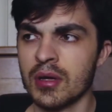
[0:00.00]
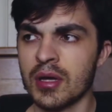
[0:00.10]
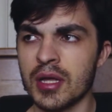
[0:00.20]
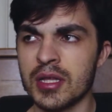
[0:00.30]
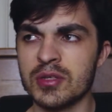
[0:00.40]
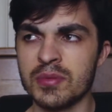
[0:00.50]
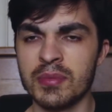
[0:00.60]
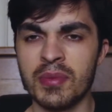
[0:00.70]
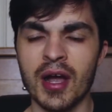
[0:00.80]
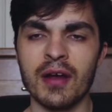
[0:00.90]
This will be
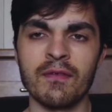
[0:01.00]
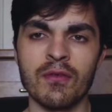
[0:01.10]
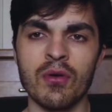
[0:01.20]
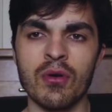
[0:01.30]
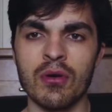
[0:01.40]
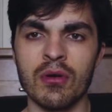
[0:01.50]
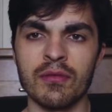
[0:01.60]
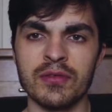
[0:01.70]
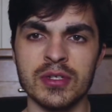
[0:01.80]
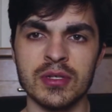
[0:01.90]
part 4
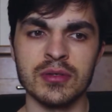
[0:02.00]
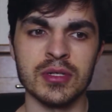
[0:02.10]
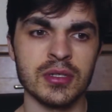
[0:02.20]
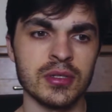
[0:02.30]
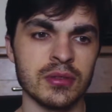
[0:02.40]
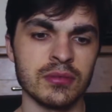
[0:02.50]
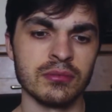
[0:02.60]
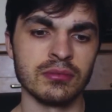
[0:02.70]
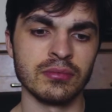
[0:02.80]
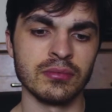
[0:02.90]
of a series
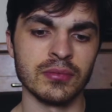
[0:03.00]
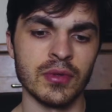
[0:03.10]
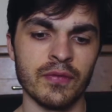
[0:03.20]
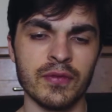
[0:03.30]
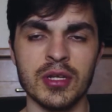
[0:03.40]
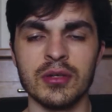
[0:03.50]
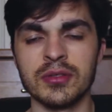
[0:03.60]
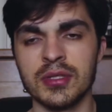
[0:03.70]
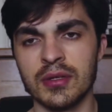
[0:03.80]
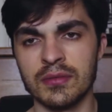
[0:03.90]
of
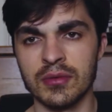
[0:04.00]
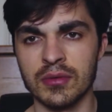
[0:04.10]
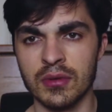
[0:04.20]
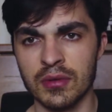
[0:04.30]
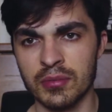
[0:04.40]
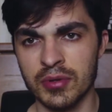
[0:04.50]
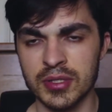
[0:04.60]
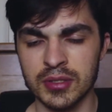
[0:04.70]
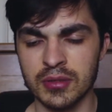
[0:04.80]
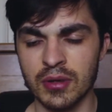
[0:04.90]
videos that I've done on the
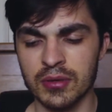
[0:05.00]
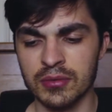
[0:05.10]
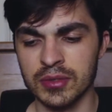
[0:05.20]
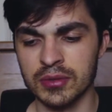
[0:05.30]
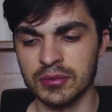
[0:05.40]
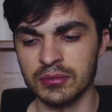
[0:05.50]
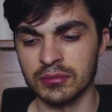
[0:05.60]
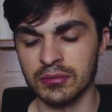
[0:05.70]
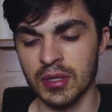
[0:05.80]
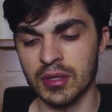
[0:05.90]
present authoring
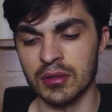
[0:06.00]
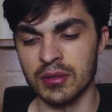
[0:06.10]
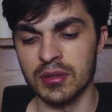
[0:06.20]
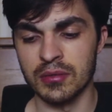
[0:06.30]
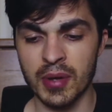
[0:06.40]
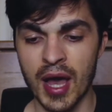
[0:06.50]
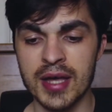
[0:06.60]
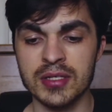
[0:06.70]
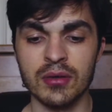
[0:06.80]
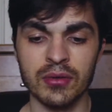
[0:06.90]
and the
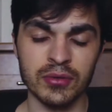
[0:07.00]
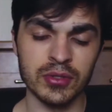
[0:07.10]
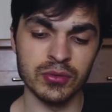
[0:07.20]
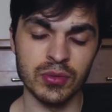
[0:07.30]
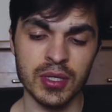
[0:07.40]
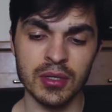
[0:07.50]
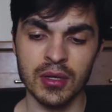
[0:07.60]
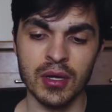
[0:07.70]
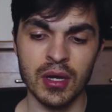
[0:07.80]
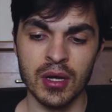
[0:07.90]
past authoring suite
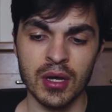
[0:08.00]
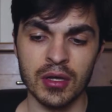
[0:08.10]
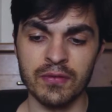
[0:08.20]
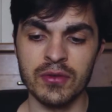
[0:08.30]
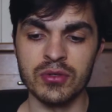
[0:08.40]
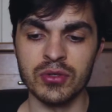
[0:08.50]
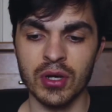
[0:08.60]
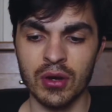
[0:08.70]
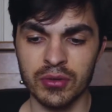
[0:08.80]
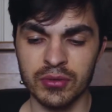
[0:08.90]
and the futuring
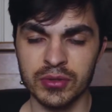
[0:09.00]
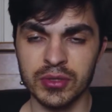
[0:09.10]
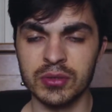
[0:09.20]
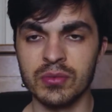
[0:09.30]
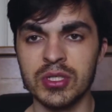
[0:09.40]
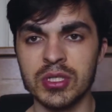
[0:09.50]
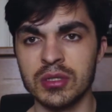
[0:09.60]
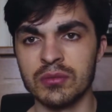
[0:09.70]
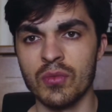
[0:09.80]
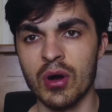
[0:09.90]
authoring suite, which you
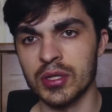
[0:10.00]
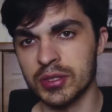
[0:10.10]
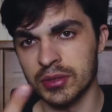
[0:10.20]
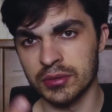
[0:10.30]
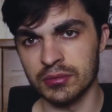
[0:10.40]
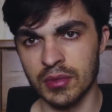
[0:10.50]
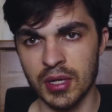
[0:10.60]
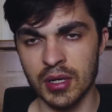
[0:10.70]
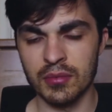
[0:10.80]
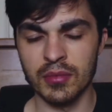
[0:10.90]
can watch.
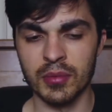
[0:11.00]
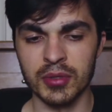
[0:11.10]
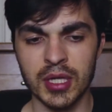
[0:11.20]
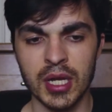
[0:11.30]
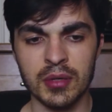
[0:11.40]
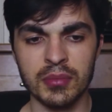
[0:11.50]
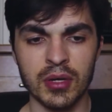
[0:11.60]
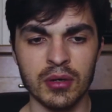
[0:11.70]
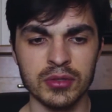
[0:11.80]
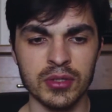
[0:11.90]
I'll put the link
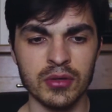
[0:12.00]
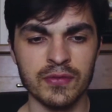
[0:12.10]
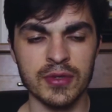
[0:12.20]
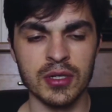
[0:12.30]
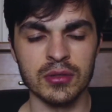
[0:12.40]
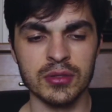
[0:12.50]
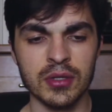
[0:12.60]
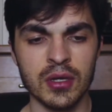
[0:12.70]
below to those videos.